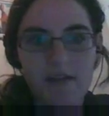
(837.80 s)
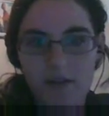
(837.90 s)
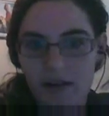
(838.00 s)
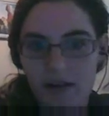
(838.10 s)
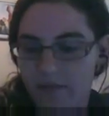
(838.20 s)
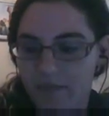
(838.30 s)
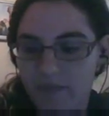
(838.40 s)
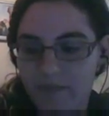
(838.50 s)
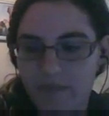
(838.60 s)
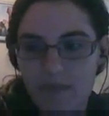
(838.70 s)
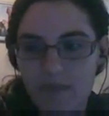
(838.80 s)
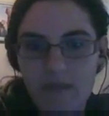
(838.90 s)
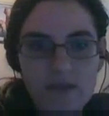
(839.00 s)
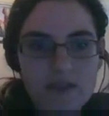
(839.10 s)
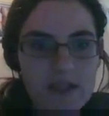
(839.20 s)
Okay.
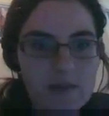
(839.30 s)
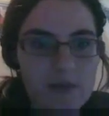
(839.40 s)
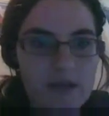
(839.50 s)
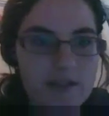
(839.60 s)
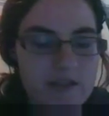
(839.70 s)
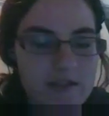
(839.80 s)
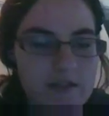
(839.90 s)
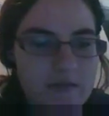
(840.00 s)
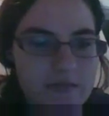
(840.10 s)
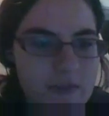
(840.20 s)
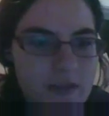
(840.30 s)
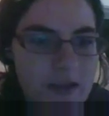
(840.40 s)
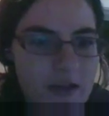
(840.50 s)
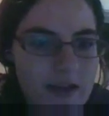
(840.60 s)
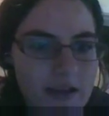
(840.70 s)
So I'd pick 2.
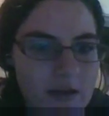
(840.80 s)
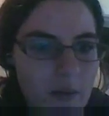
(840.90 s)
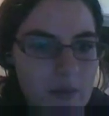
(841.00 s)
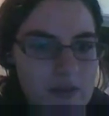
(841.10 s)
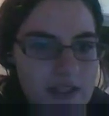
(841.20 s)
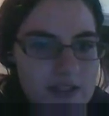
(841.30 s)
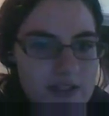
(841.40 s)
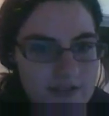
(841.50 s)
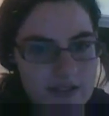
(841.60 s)
And what percentage of